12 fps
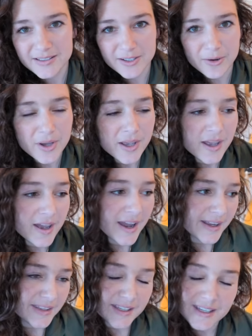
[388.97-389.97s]
So
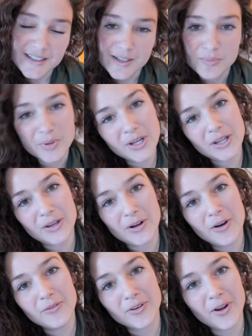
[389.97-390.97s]
I think he did pretty good
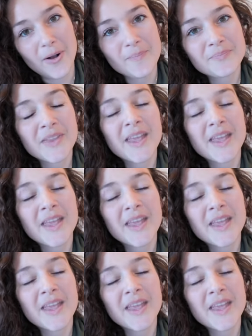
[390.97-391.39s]
overall.